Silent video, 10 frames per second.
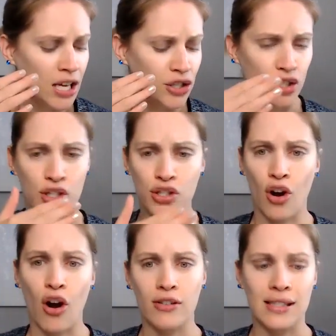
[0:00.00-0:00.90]
just
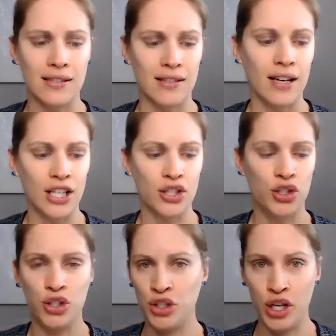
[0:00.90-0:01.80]
start studying
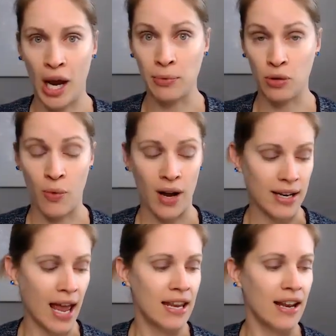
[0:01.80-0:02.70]
chapter
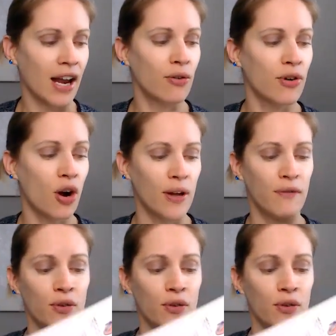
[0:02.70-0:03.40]
one. And I don't know if